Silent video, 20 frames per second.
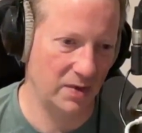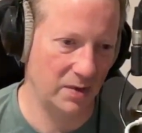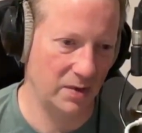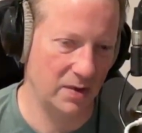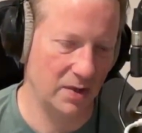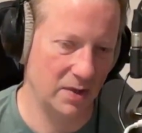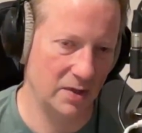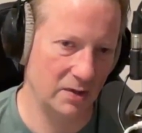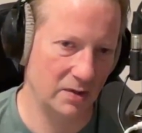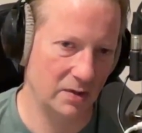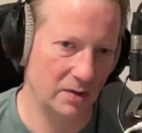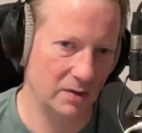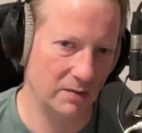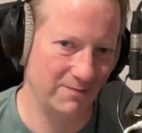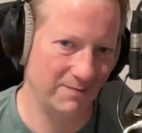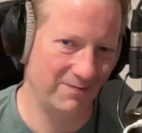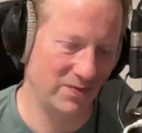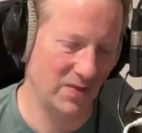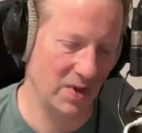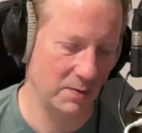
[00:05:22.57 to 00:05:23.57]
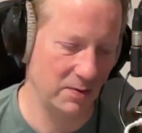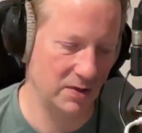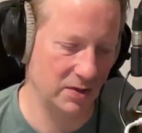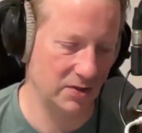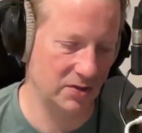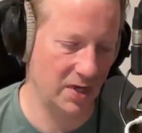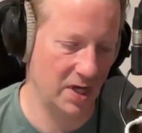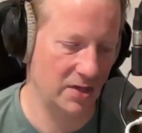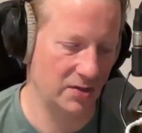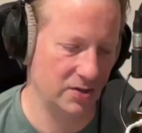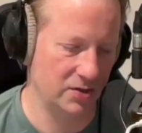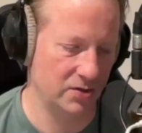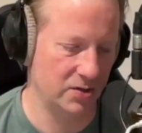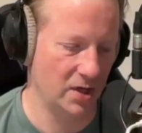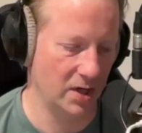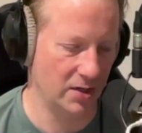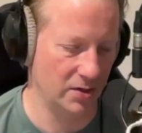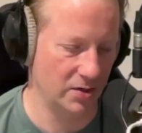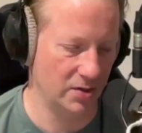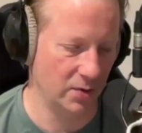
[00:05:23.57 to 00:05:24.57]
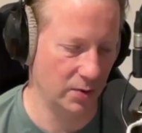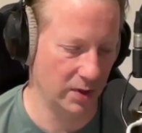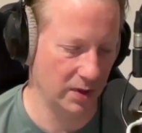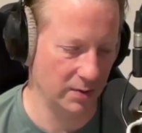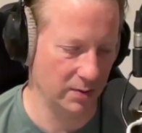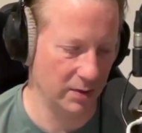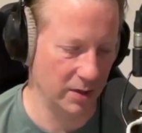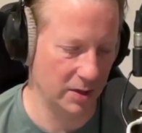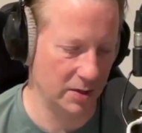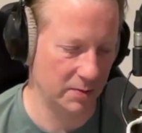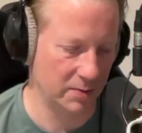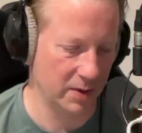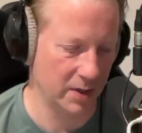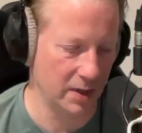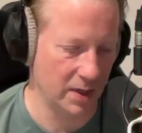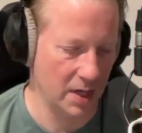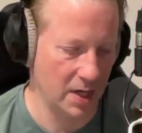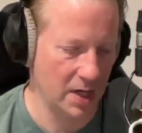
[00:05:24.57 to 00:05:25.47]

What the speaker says: I mean, in this case, it's not doing it much, but